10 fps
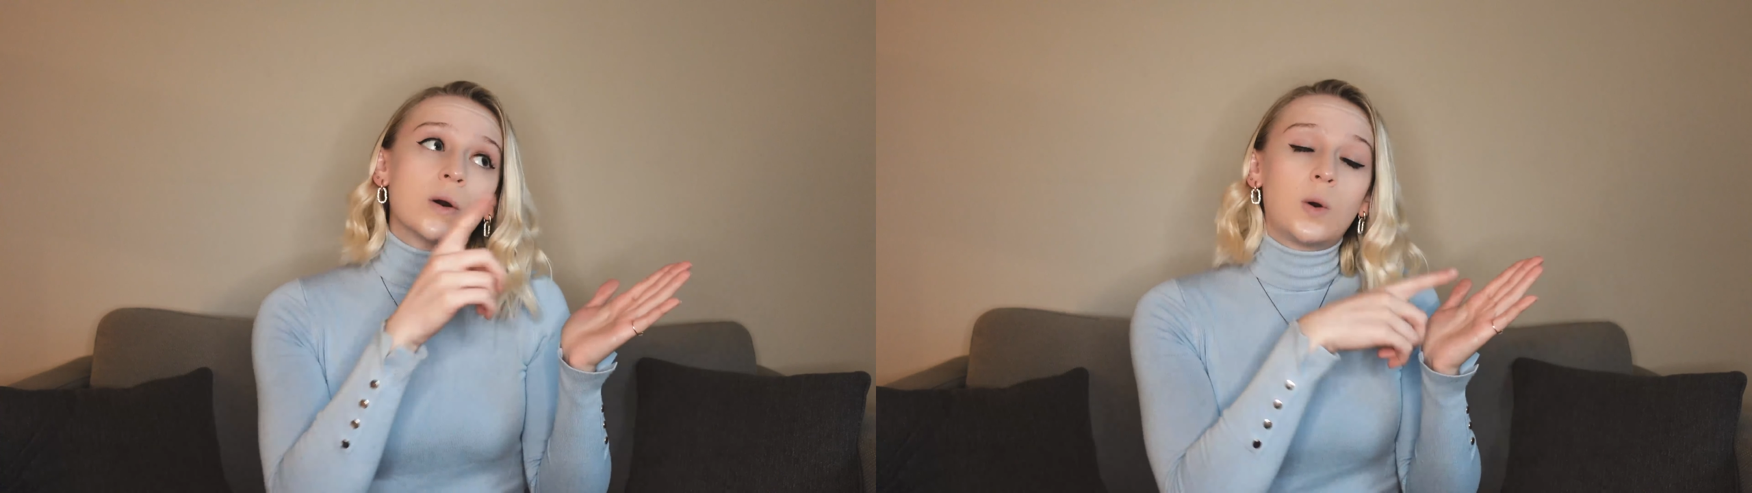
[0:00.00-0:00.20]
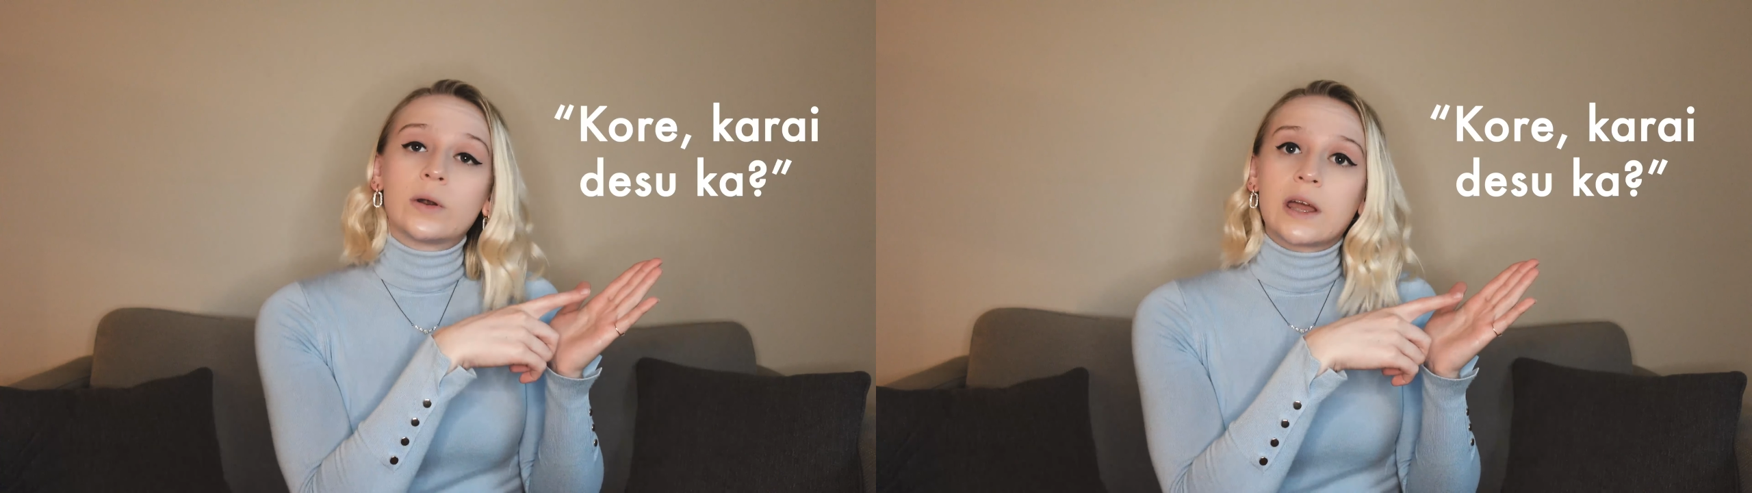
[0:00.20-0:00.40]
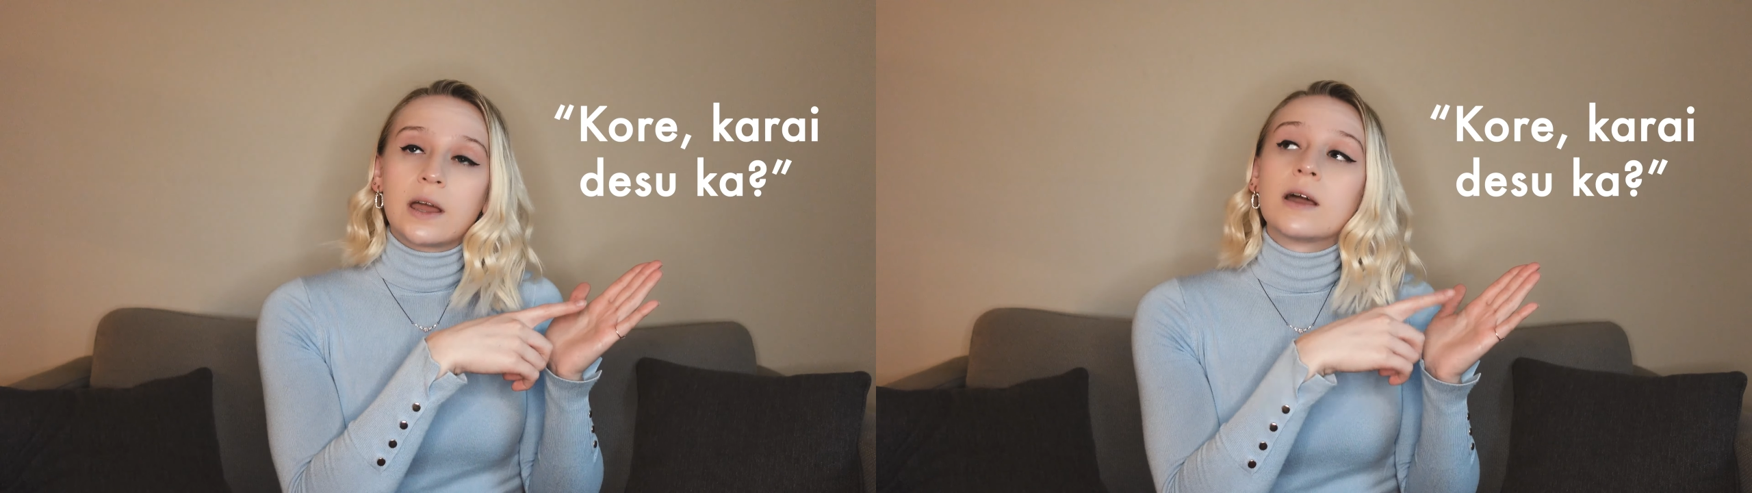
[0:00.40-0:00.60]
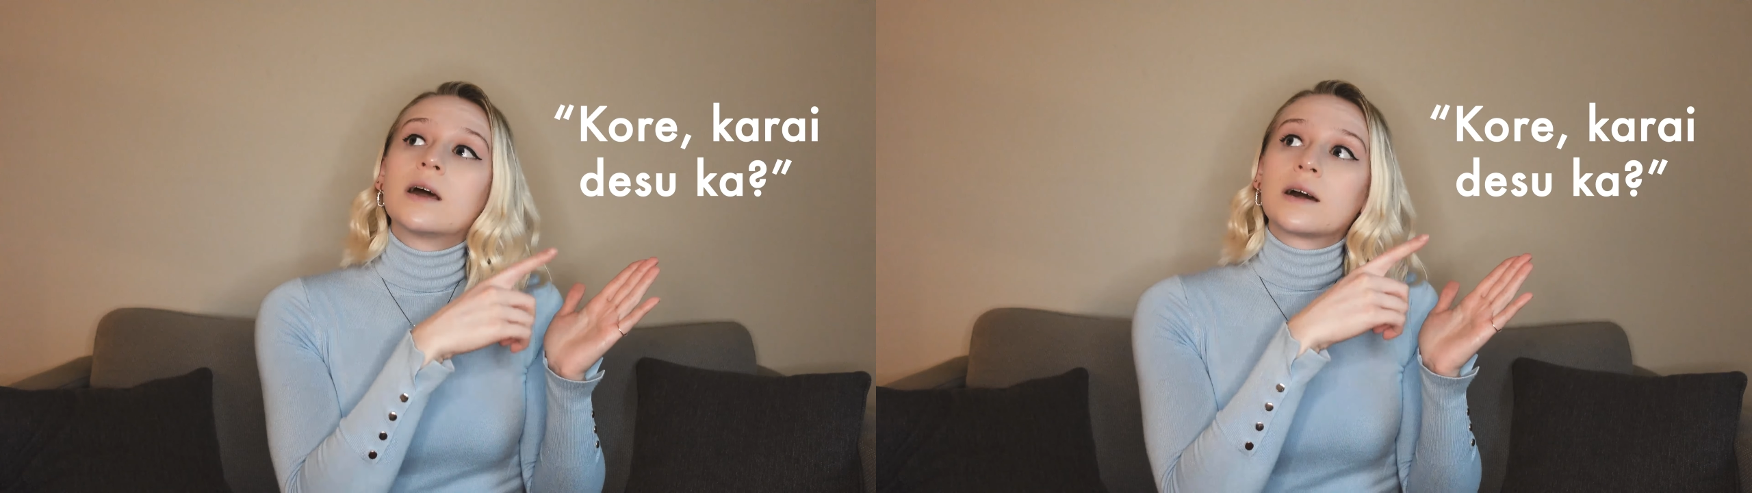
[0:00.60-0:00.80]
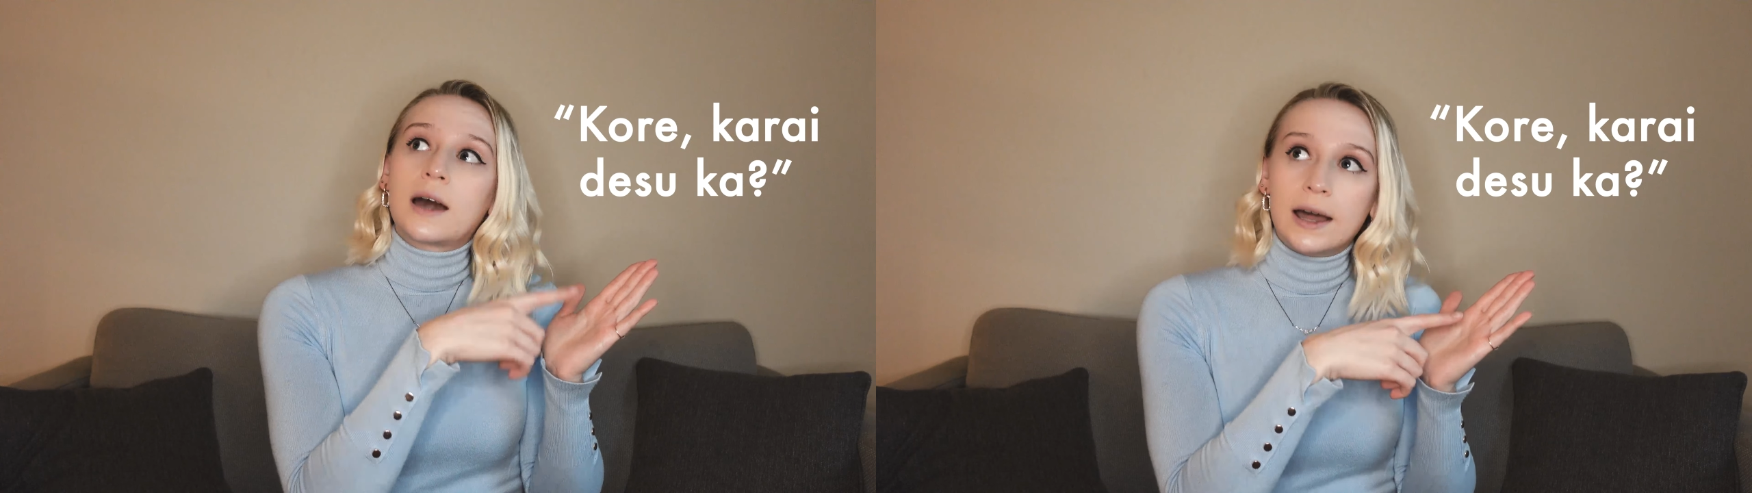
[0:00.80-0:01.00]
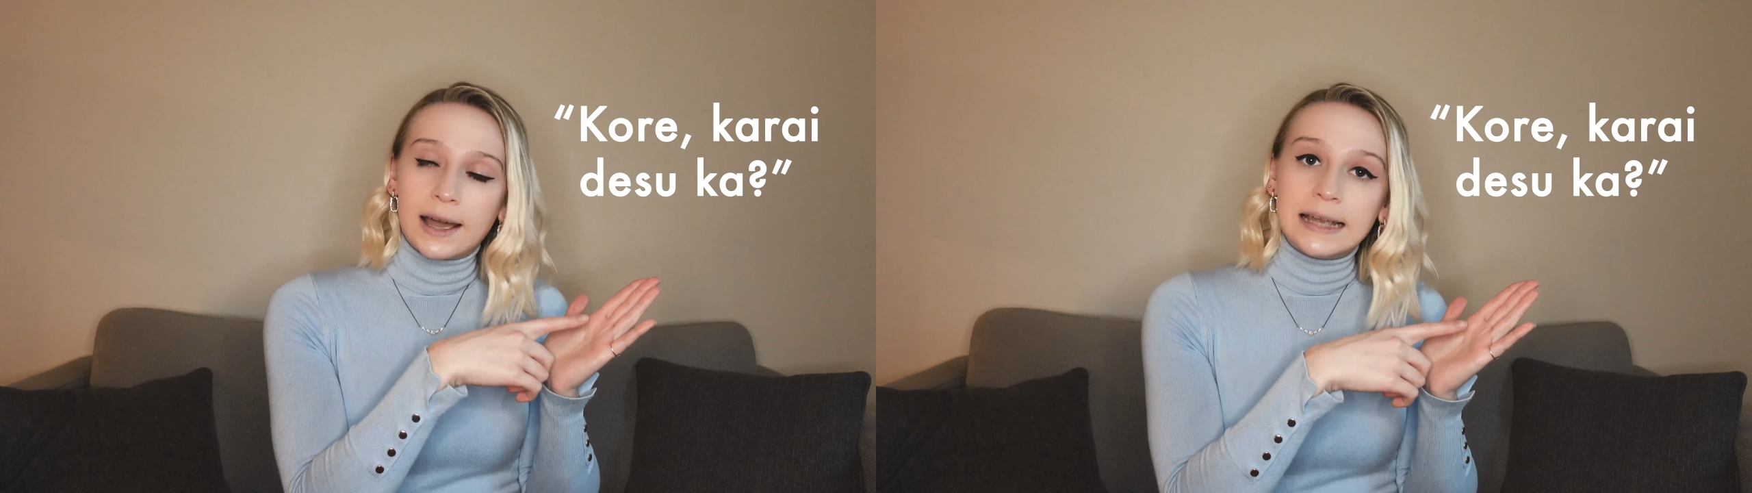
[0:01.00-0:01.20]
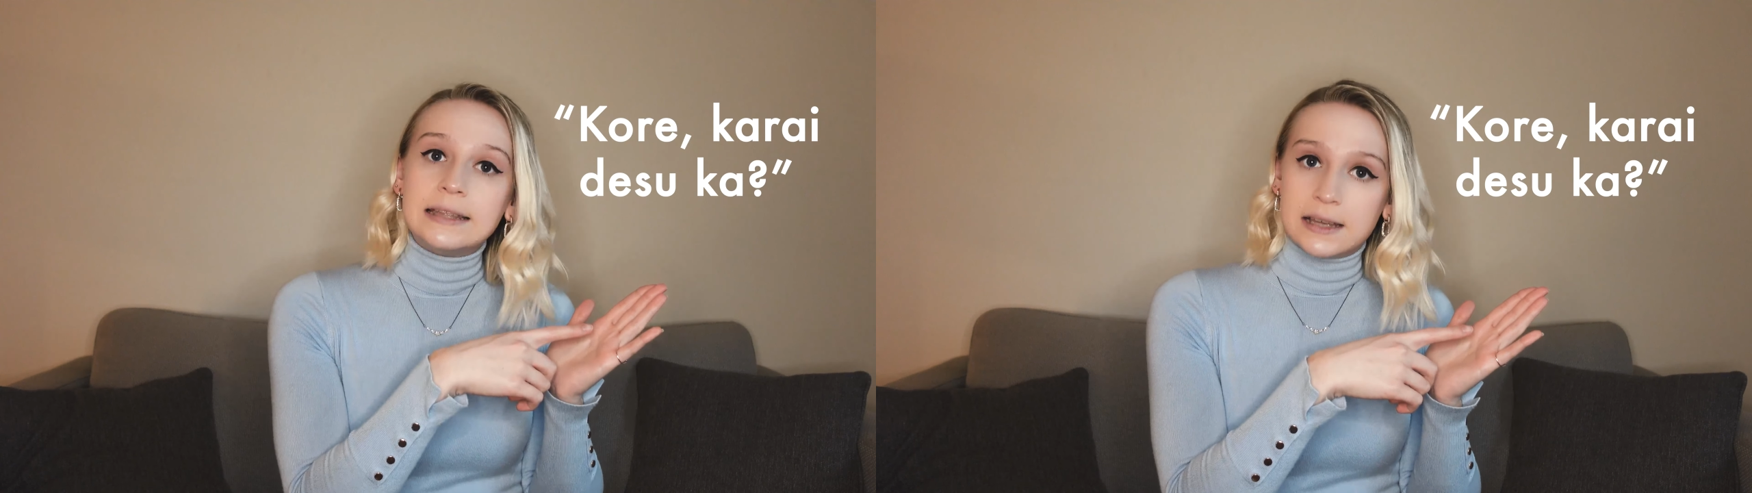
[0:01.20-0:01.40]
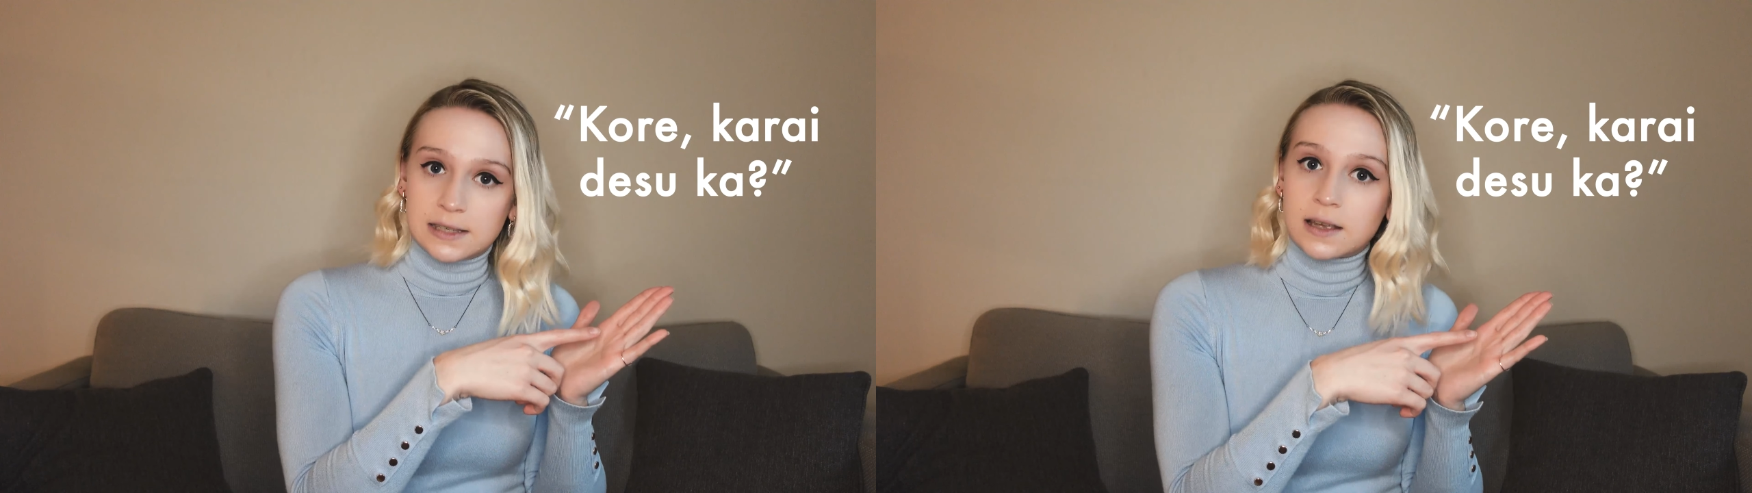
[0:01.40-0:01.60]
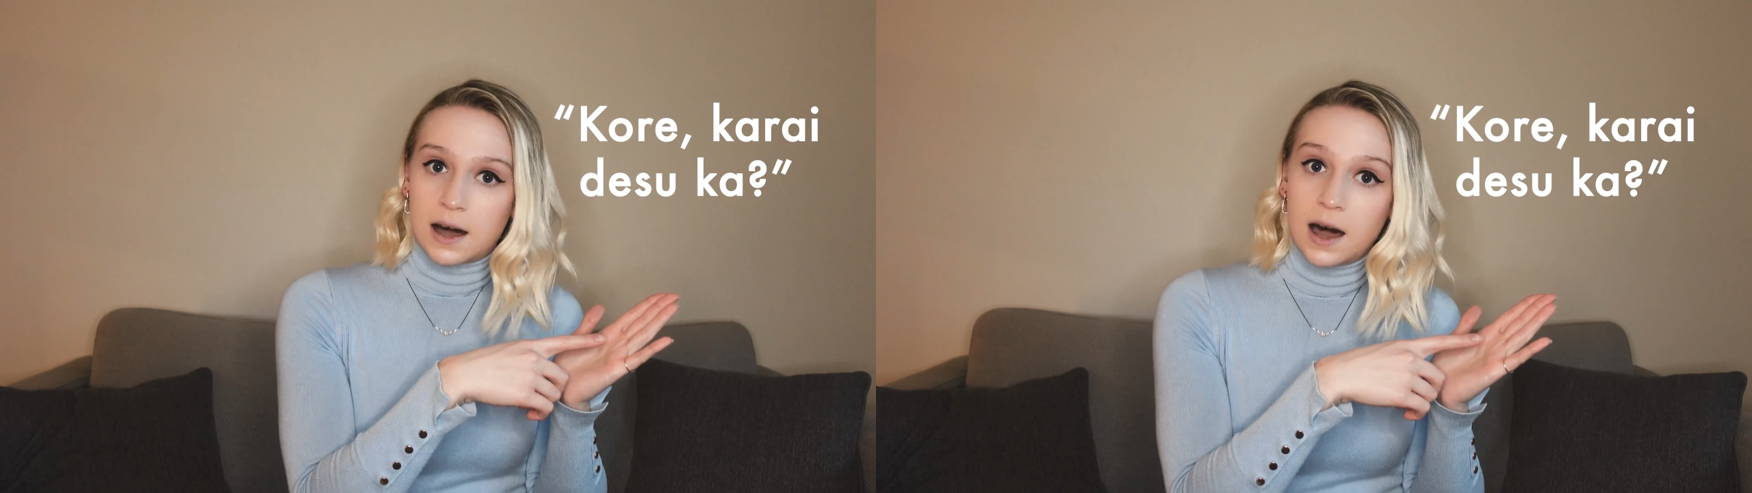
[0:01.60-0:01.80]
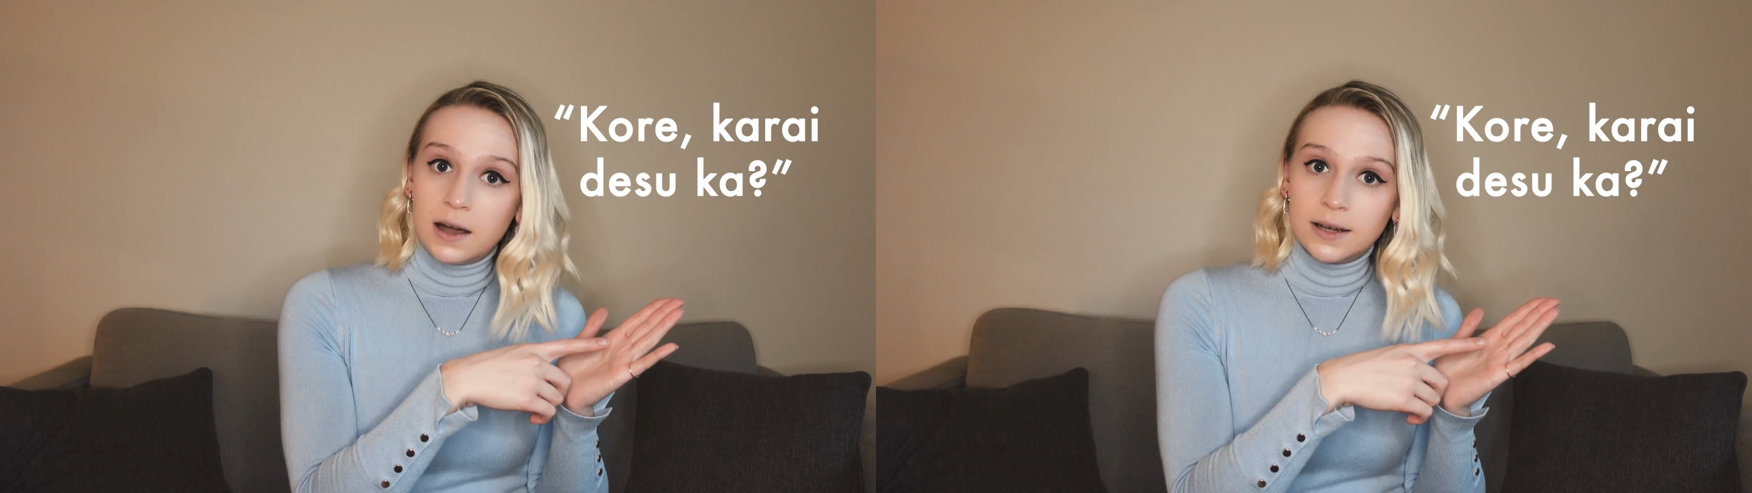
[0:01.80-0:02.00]
kore karai desu
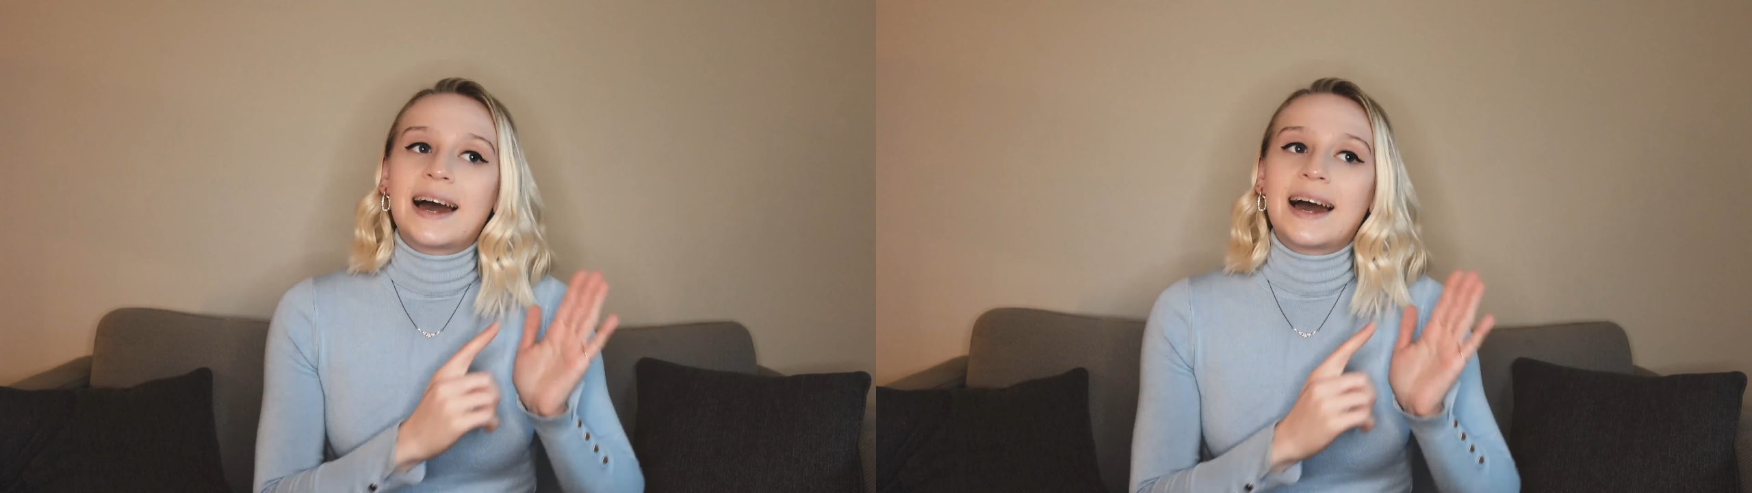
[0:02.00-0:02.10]
ka?